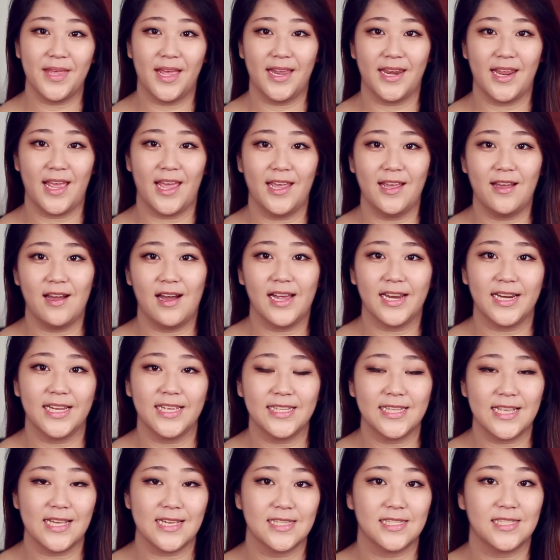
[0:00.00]
that I got
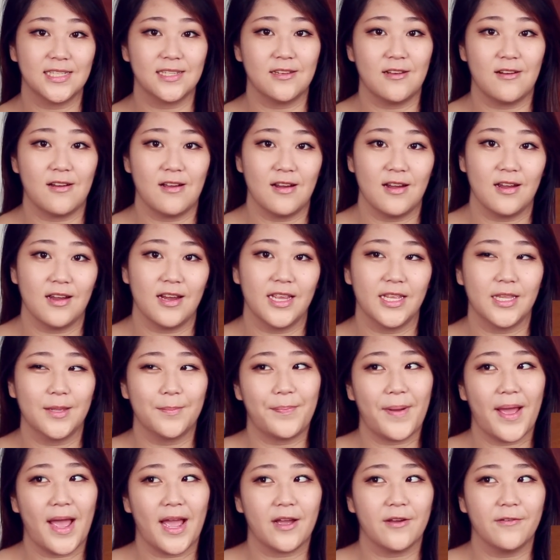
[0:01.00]
in SNR in a
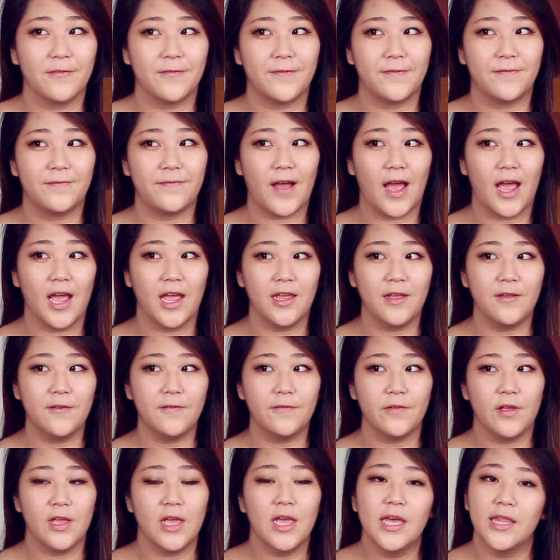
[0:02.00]
pack of
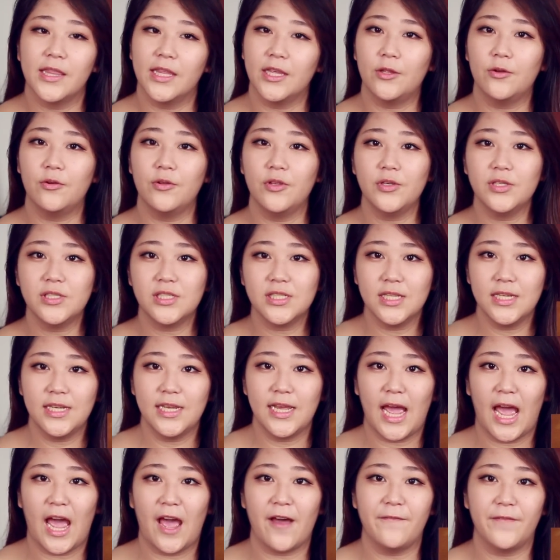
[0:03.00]
5. They don't usually
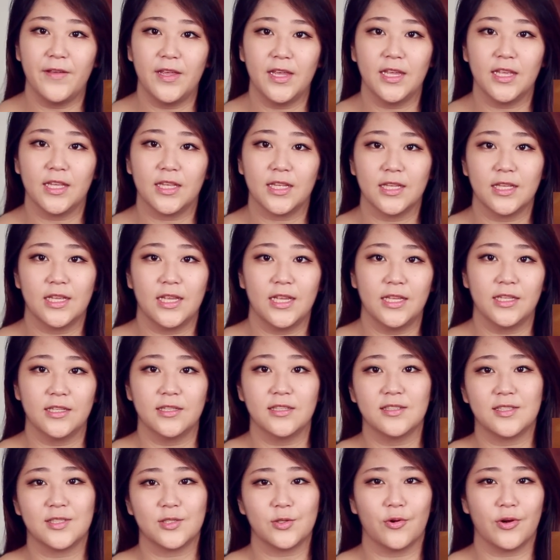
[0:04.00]
have it
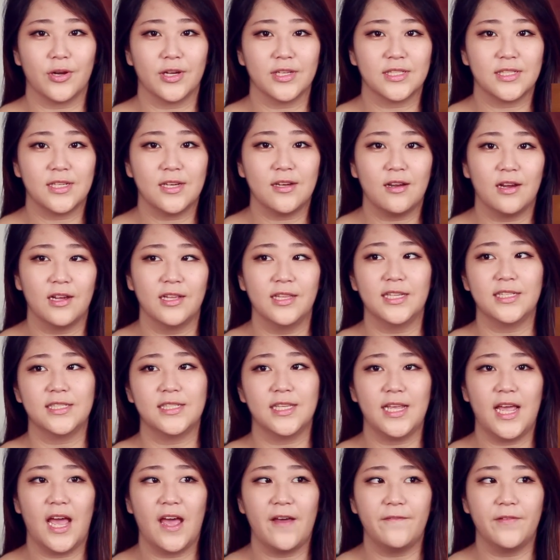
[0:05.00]
in stores here unless
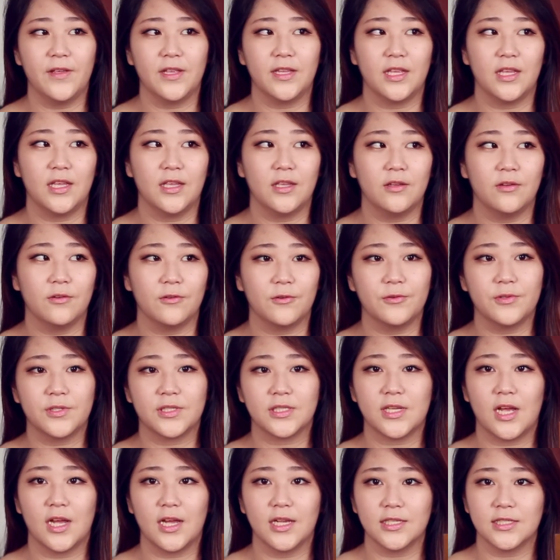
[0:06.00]
they have it in
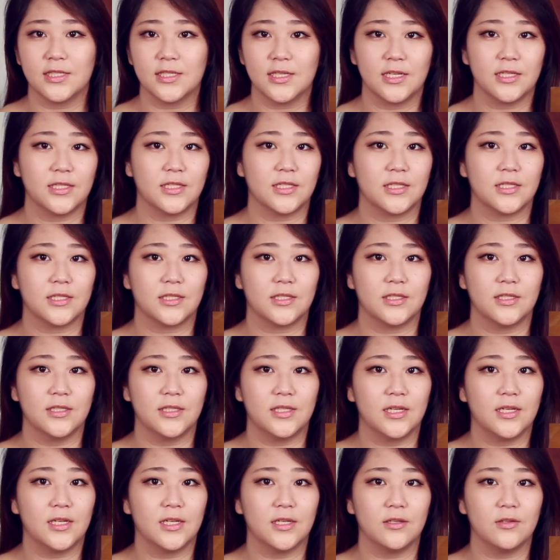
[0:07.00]
Rustan's and I just
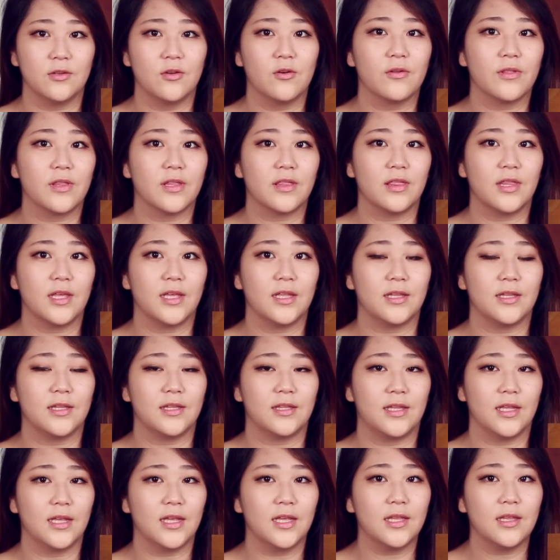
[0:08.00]
didn't know that they
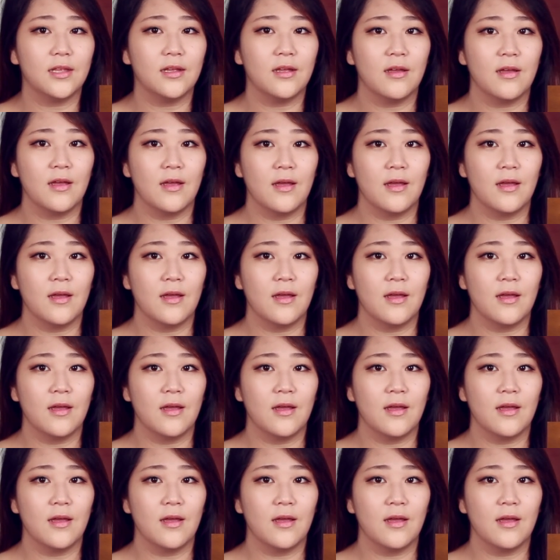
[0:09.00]
did.